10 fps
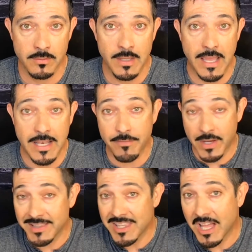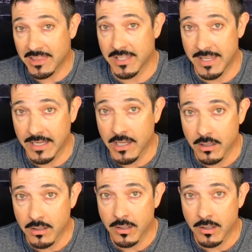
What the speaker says: And they've done nothing